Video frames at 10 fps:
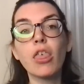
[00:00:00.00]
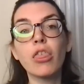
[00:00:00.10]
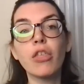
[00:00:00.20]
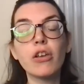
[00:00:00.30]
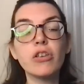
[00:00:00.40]

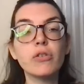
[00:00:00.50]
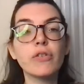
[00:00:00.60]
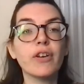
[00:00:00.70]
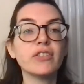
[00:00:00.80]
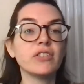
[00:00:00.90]
The
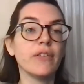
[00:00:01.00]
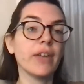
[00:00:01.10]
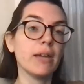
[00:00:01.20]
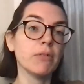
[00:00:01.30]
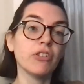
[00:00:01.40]
University of
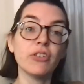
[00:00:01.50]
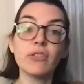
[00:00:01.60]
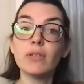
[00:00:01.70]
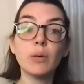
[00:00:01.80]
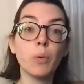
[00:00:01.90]
Cambridge, there's
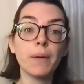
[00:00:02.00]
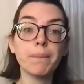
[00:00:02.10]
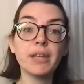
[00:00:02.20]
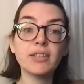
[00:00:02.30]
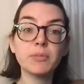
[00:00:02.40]
only one
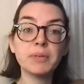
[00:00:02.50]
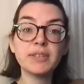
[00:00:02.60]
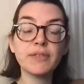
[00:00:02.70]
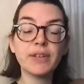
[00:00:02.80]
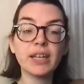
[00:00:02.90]

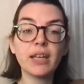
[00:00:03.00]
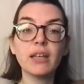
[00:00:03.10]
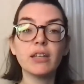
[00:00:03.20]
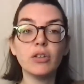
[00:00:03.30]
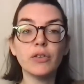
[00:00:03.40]
specific
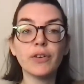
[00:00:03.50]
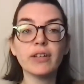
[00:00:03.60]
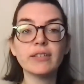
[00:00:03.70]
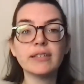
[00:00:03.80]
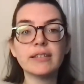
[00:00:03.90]

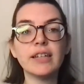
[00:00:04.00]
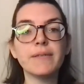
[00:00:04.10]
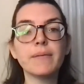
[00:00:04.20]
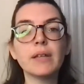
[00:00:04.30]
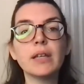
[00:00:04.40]
university.
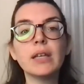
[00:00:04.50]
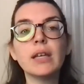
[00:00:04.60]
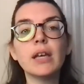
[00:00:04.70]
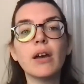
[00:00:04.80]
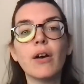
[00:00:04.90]

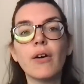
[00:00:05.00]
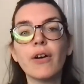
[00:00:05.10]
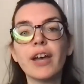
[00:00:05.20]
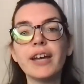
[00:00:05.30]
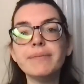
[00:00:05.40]

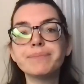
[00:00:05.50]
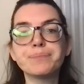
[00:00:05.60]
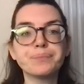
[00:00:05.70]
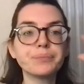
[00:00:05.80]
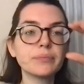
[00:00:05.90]
Okay,
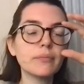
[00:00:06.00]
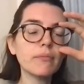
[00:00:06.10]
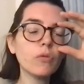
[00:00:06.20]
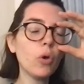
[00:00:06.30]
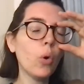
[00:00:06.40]

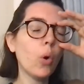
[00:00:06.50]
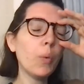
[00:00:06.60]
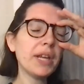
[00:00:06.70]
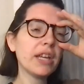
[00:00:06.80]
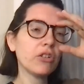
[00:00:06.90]
or
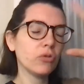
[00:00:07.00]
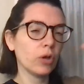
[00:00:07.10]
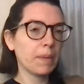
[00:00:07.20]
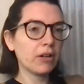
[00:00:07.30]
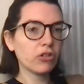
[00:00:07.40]
we can
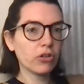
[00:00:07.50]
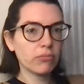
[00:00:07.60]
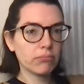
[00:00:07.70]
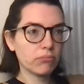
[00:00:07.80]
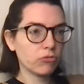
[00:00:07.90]
talk about
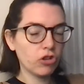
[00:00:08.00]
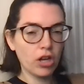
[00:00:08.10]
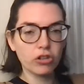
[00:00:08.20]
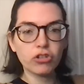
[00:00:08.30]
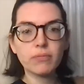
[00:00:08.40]

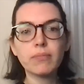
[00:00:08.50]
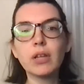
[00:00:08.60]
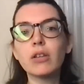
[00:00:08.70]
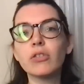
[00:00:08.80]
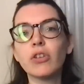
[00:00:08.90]
church.
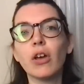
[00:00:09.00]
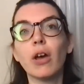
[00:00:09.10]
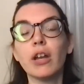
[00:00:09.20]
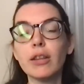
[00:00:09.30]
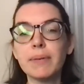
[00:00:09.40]
So
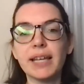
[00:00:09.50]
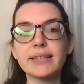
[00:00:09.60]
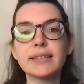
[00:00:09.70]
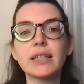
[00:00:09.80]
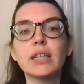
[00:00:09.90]
another
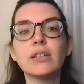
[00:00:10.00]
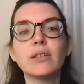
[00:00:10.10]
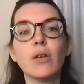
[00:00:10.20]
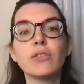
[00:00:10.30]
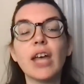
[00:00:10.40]
place.
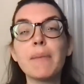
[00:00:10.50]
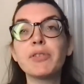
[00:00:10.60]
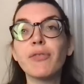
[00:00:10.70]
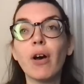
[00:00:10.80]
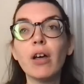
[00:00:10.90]
So
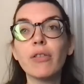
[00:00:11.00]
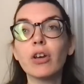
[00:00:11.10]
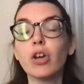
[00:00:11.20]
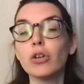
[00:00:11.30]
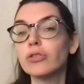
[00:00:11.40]
Sam's father
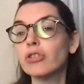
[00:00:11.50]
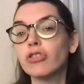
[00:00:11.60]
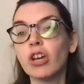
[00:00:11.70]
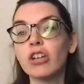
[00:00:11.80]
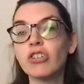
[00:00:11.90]
goes to
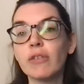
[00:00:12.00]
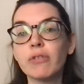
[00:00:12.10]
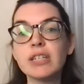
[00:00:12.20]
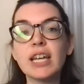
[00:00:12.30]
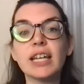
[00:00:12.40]
church
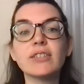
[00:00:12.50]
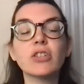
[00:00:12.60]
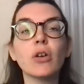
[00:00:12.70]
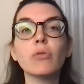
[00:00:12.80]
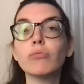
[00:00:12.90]
every day.
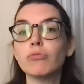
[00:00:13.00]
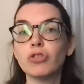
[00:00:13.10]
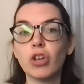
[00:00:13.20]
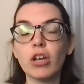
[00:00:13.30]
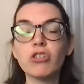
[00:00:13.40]
So
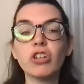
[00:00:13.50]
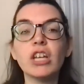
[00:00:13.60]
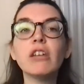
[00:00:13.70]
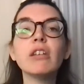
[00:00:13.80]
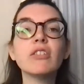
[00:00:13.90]
church
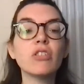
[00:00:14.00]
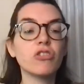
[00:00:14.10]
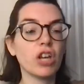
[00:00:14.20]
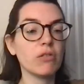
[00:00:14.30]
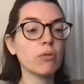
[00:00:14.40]
here is the
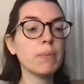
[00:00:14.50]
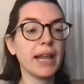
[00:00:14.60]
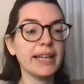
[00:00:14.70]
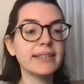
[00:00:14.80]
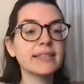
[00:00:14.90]
general
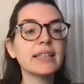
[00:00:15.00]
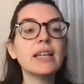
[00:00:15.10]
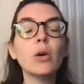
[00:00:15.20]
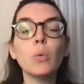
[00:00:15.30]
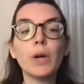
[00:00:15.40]
place
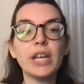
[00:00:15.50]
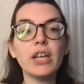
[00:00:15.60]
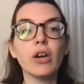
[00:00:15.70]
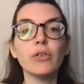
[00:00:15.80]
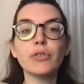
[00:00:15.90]
where he
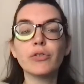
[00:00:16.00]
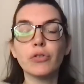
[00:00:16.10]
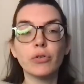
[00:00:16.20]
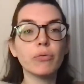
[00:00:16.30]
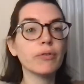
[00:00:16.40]
goes
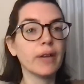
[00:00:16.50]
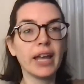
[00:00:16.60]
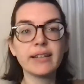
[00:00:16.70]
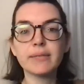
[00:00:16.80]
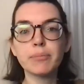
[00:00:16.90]
to
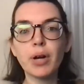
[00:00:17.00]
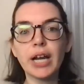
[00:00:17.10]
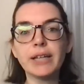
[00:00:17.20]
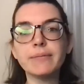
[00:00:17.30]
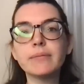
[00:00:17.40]
reflect and
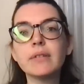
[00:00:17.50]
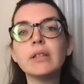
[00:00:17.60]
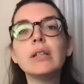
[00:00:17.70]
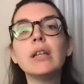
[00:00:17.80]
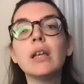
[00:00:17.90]
pray.
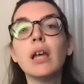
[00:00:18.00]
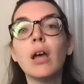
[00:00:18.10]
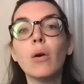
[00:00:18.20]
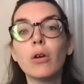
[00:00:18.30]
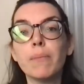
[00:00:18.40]

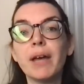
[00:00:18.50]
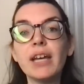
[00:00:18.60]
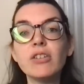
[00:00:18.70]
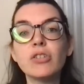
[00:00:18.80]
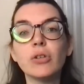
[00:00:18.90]

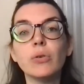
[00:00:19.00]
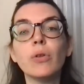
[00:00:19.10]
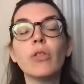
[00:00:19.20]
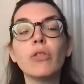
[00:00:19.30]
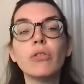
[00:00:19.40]
Compared to,
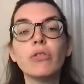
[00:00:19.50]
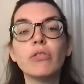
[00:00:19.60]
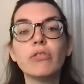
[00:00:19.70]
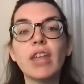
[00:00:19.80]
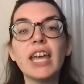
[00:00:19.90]

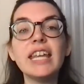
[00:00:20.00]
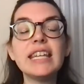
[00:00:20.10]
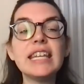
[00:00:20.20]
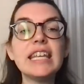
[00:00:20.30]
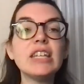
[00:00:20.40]
they
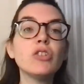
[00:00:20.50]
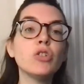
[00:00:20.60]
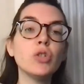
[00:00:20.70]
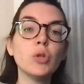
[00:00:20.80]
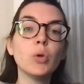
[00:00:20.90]
need
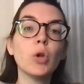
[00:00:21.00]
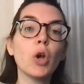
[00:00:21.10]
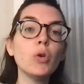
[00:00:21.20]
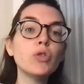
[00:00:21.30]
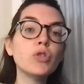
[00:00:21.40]
to
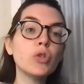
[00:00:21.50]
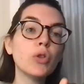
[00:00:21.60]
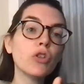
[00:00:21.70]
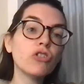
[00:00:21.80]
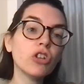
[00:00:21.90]
go to
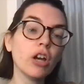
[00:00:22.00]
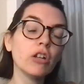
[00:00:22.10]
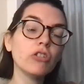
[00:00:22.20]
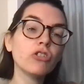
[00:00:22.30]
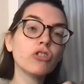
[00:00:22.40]
the
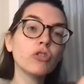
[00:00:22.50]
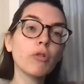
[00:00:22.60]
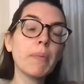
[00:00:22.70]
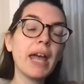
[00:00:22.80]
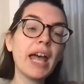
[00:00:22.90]
church to
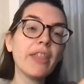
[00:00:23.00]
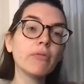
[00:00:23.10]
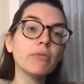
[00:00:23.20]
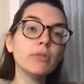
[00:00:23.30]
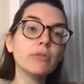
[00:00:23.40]
repair
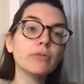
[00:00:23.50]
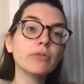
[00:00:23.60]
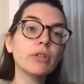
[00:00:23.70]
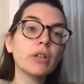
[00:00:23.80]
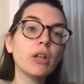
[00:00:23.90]
the roof.
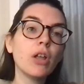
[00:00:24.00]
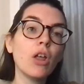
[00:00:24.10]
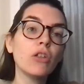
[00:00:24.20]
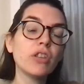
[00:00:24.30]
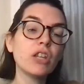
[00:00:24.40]

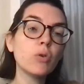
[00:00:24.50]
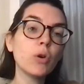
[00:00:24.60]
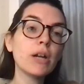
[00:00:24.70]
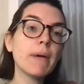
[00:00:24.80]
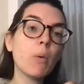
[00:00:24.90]
So they're
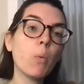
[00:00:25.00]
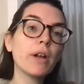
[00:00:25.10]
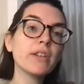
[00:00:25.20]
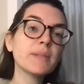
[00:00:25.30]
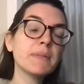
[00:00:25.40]
talking about
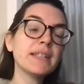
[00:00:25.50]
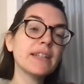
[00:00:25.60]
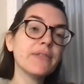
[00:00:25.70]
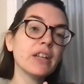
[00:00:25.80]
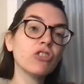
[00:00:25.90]
one
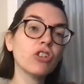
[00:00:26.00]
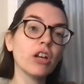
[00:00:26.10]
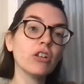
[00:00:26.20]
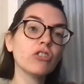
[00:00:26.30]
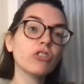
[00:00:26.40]
specific
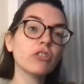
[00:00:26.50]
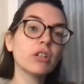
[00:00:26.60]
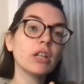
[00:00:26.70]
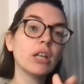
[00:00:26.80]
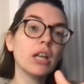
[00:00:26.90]
church,
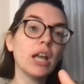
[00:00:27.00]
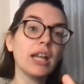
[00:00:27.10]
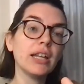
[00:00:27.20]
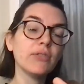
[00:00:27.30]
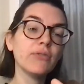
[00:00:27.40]

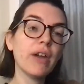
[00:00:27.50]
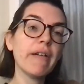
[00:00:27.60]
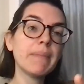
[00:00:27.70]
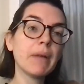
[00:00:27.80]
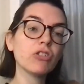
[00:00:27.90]
and it's
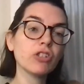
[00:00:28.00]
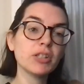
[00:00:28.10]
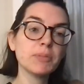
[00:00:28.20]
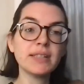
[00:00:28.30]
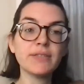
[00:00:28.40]
very much a
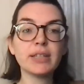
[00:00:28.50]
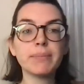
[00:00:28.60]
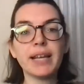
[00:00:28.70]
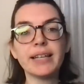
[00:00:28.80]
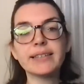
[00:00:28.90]

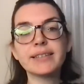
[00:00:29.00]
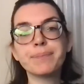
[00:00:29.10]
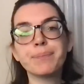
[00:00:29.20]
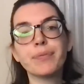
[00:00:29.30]
specific place.